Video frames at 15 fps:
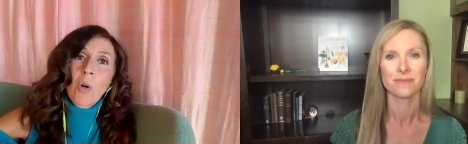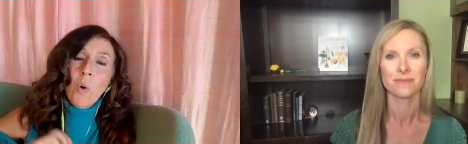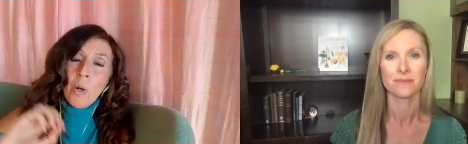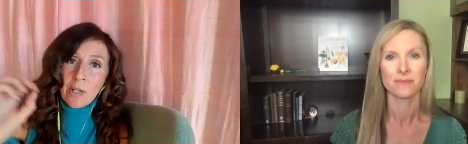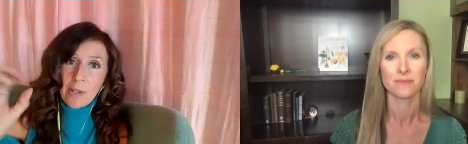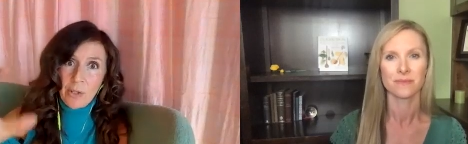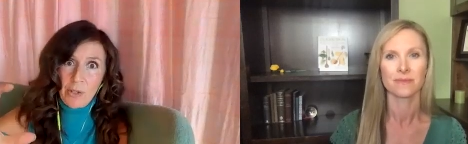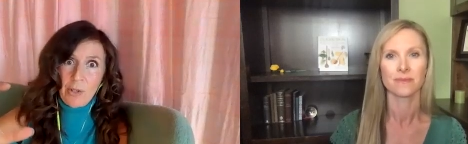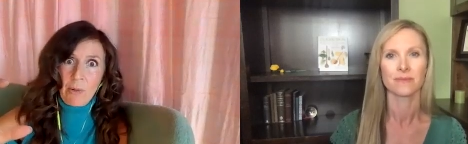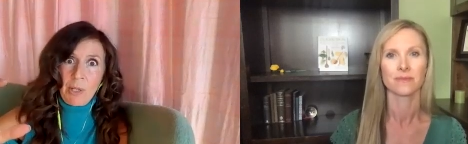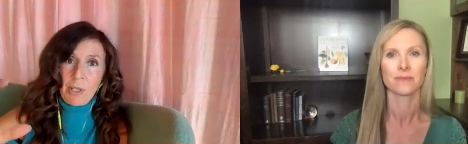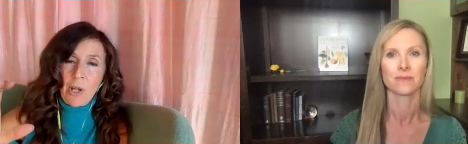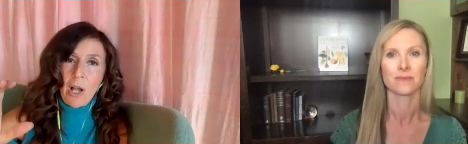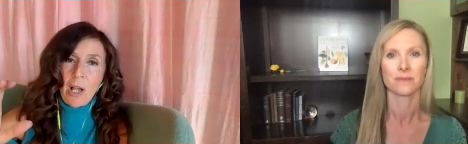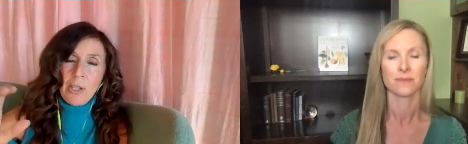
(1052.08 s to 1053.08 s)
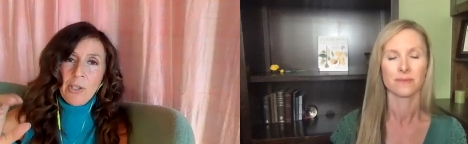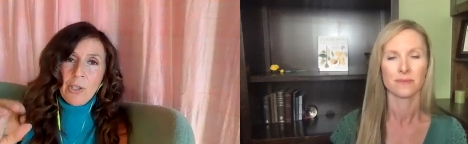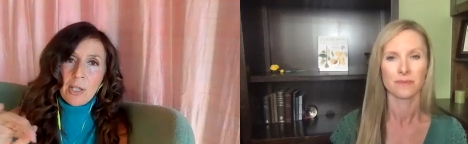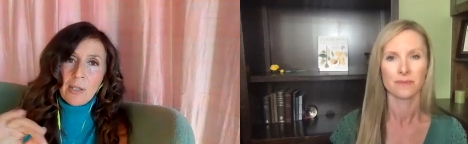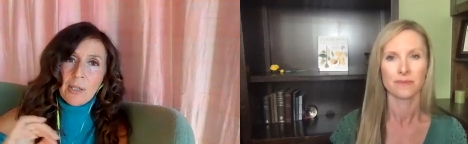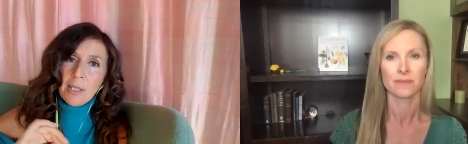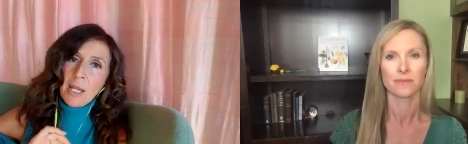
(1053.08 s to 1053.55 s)
Speaker 1: going to the
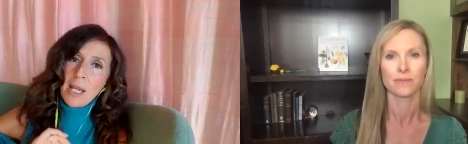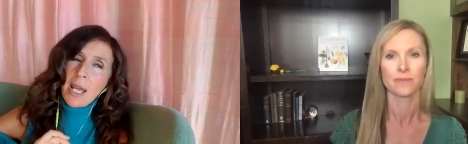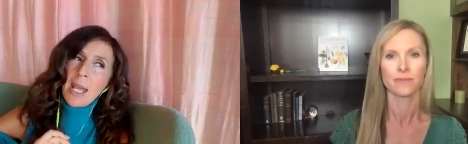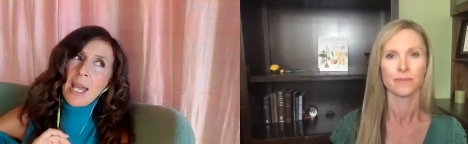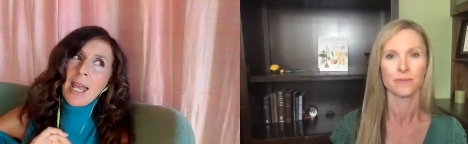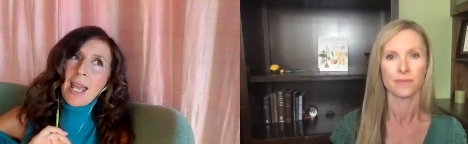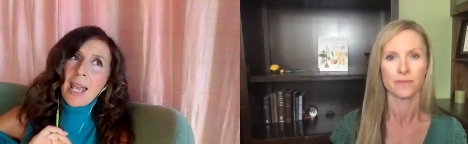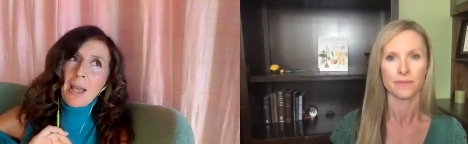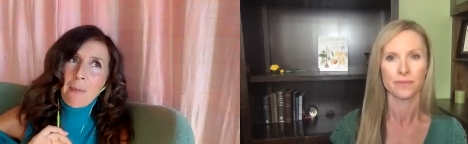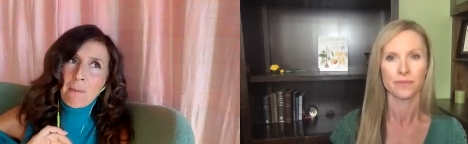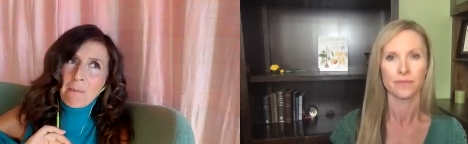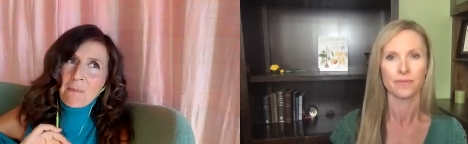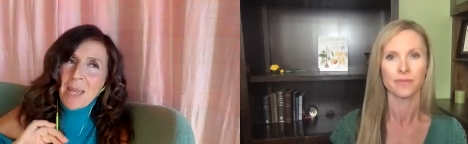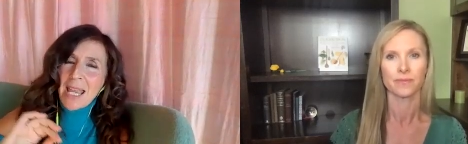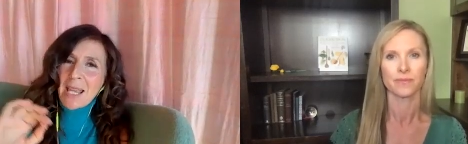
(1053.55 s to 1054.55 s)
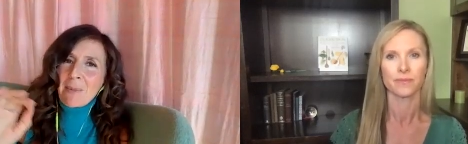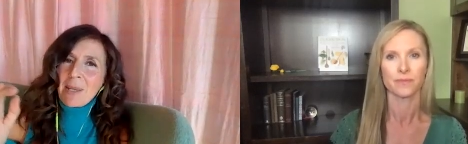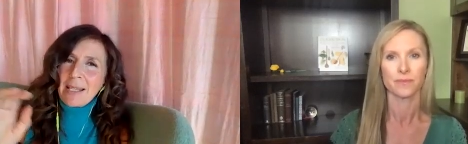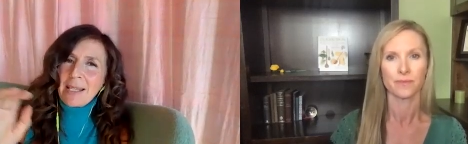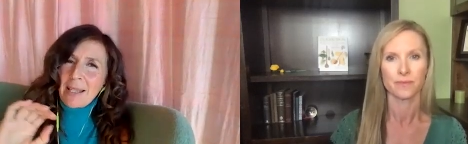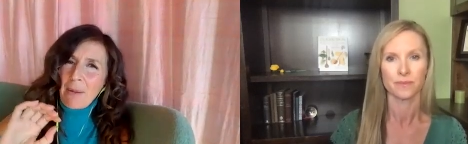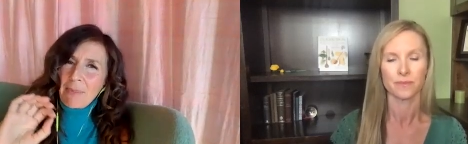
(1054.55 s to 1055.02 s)
dermatologist
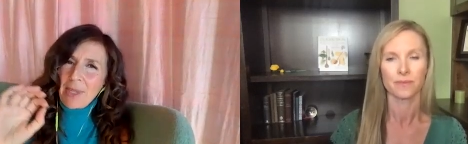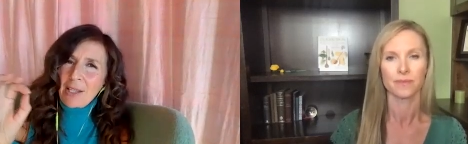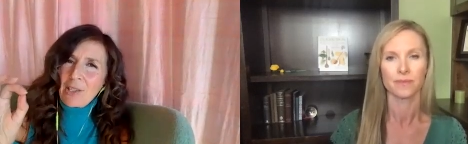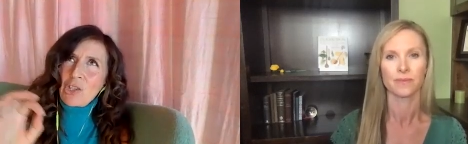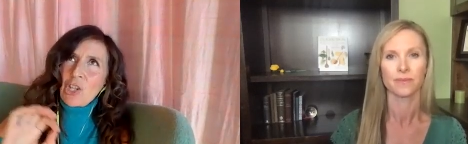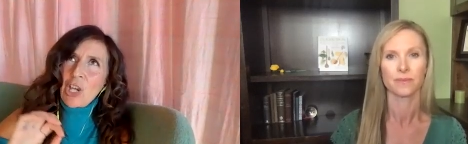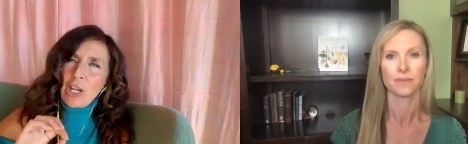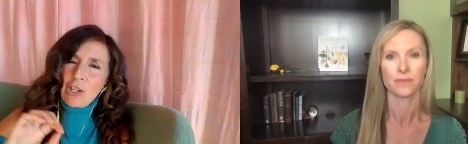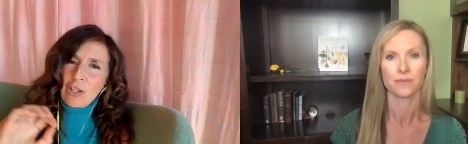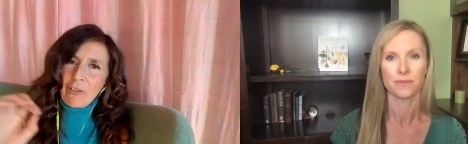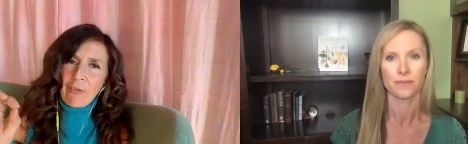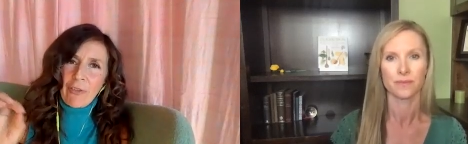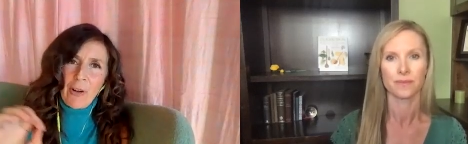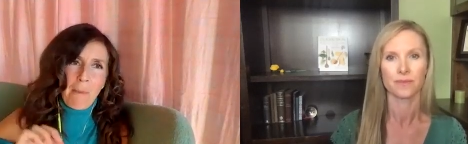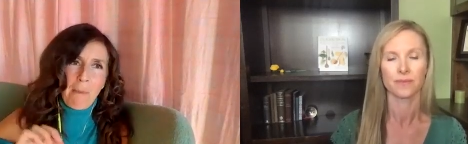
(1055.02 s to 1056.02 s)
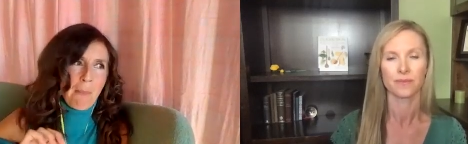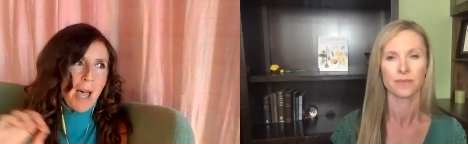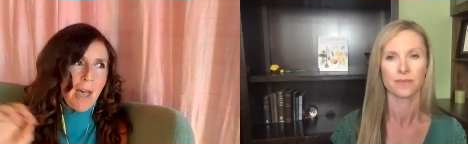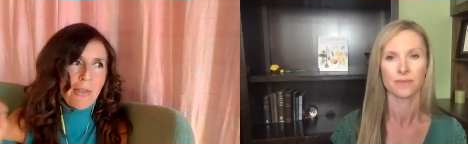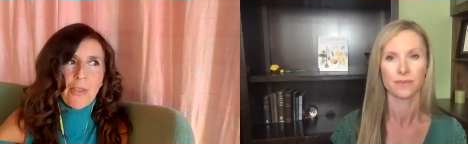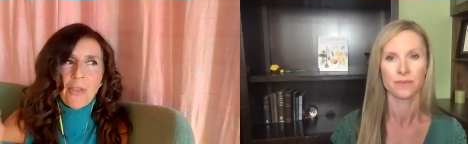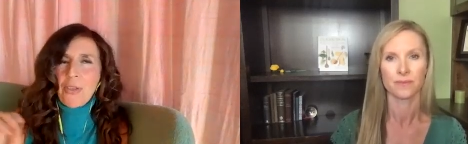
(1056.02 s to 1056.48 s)
maybe something's changing for a
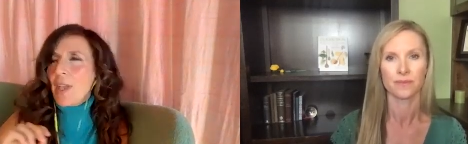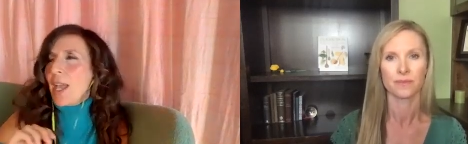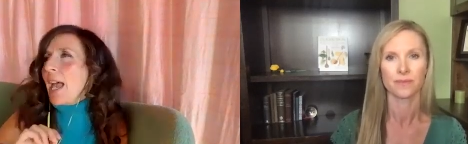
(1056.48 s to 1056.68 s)
month